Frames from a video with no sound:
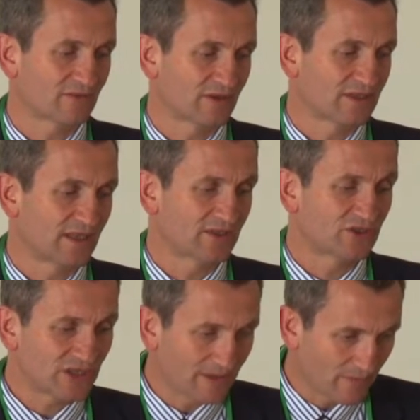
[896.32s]
frontier
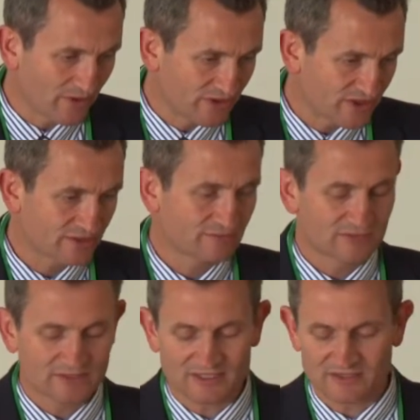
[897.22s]
shipment,
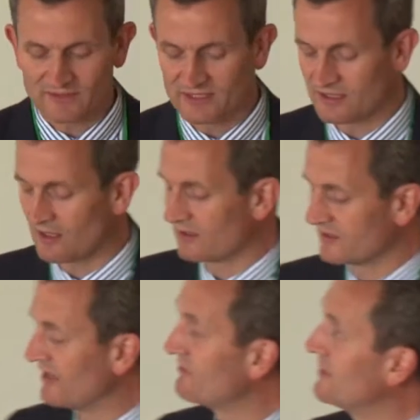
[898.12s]
especially for things like
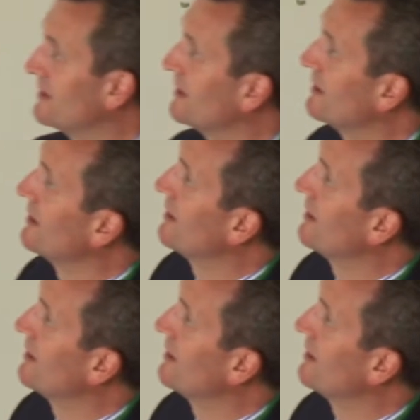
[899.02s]
RDF being